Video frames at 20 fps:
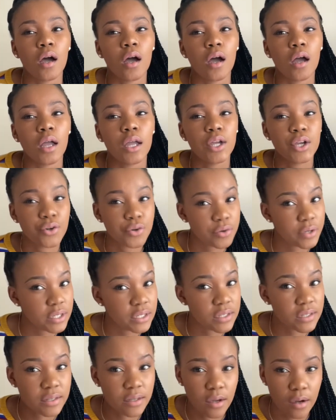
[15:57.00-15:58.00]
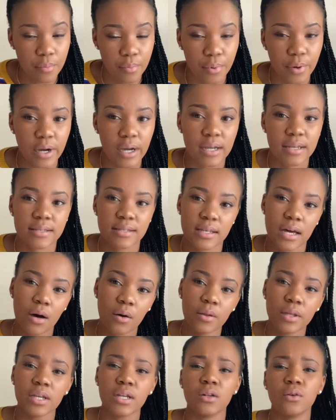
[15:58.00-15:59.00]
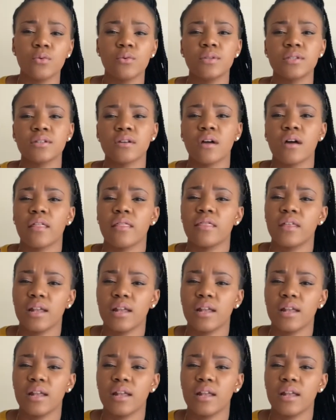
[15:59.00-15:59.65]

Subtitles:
increase their price. I'll include the